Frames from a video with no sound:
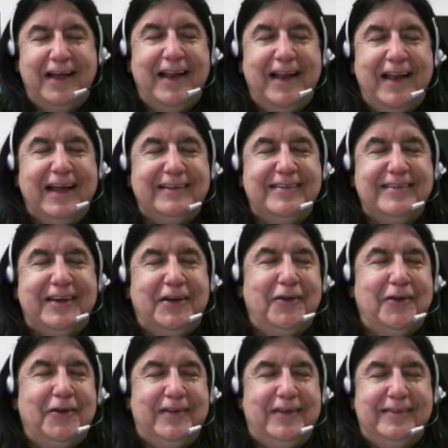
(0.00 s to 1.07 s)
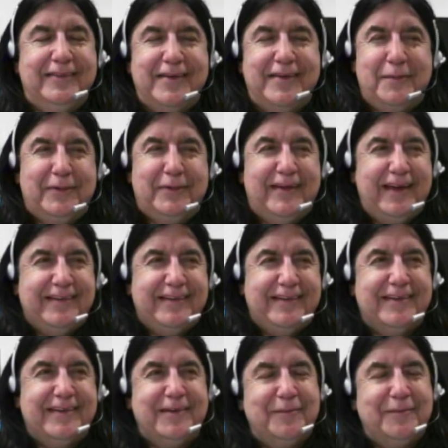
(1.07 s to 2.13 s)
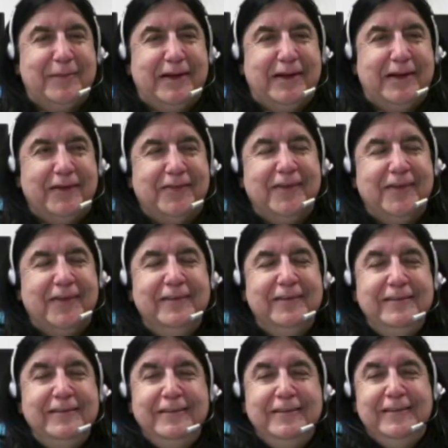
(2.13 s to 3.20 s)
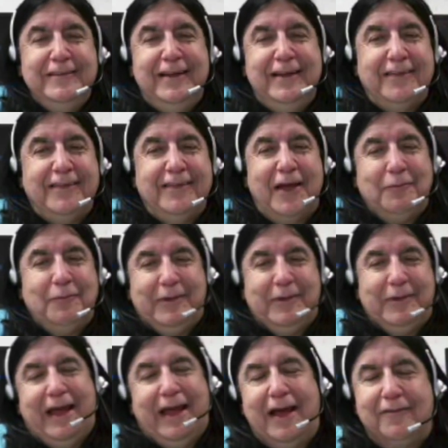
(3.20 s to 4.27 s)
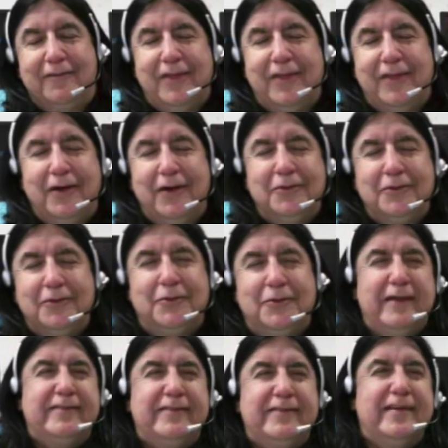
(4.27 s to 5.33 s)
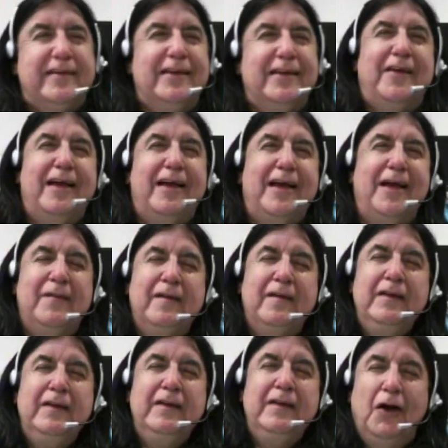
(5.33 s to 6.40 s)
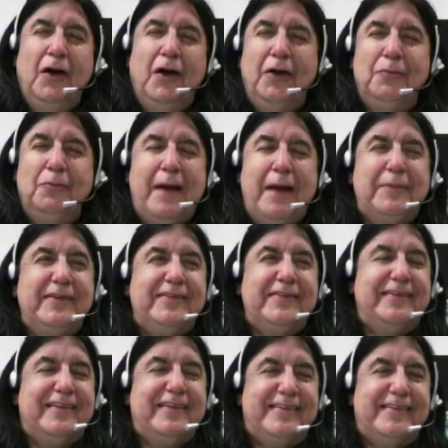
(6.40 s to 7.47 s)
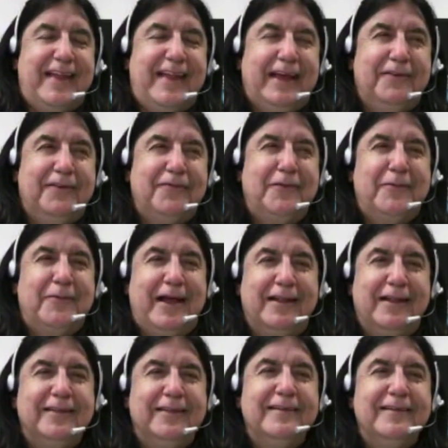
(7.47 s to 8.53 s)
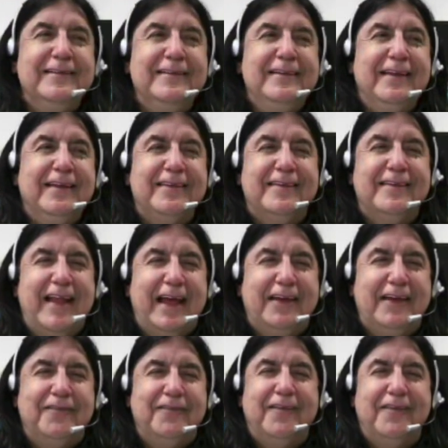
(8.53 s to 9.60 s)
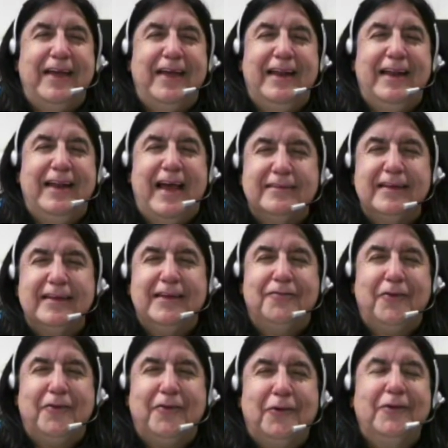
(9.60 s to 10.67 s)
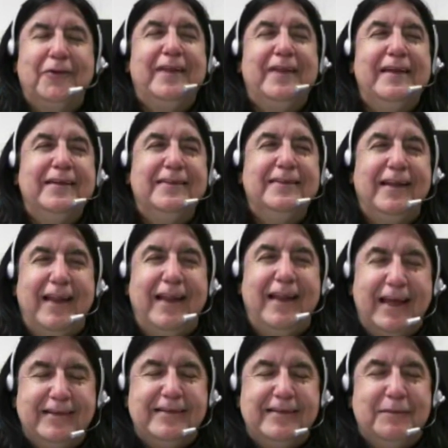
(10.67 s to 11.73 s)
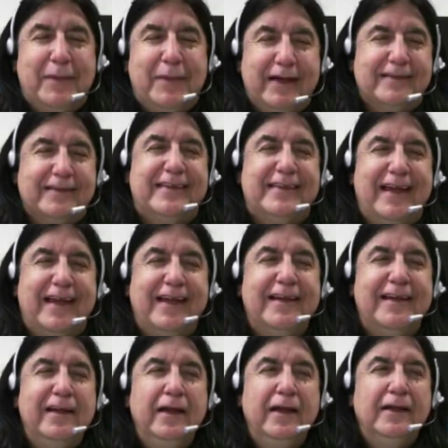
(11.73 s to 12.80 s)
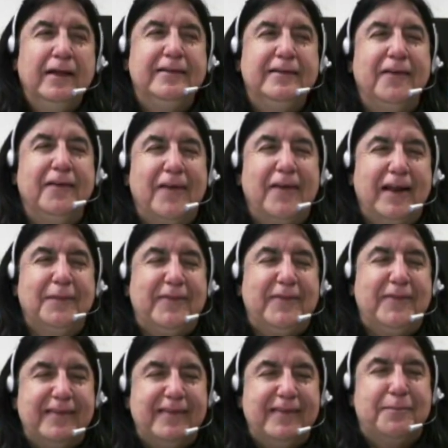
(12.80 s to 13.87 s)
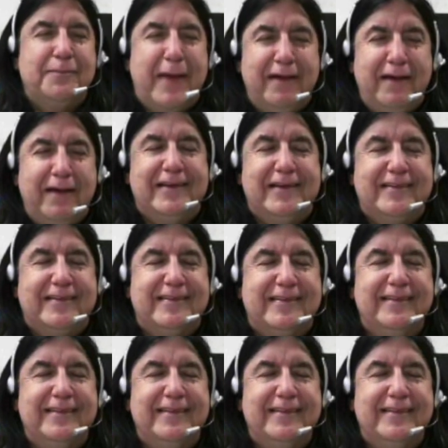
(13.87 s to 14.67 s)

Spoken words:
dialectic of interpretation, because then we have the whole question of what happens to the slave? Well, the slave, in acting for the lazy master, develops his powers,